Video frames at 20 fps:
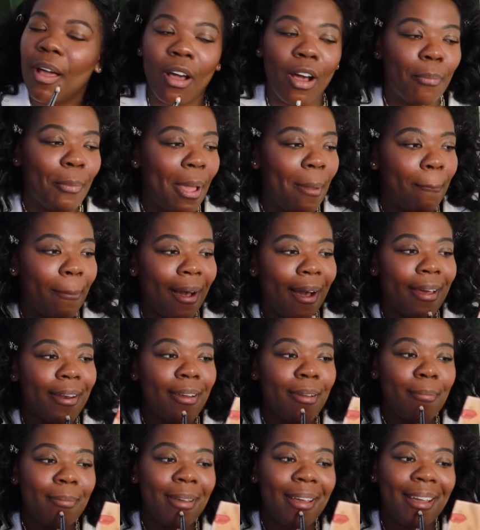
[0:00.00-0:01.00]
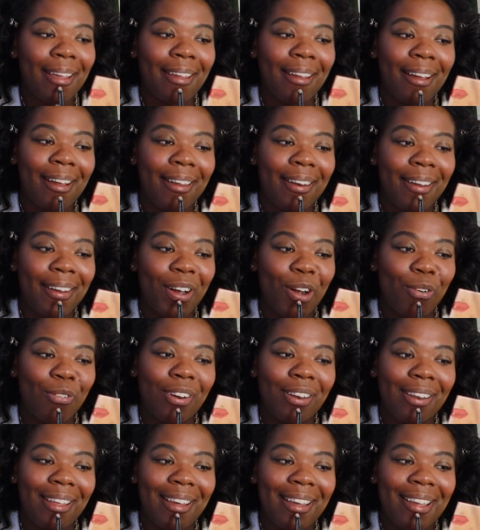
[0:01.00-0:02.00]
On my bottom, I kind of
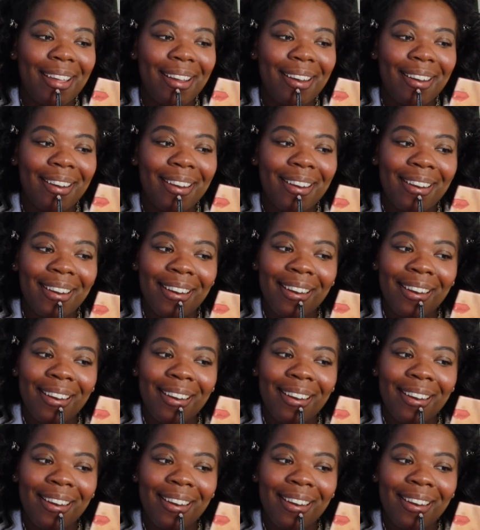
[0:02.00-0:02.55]
overline.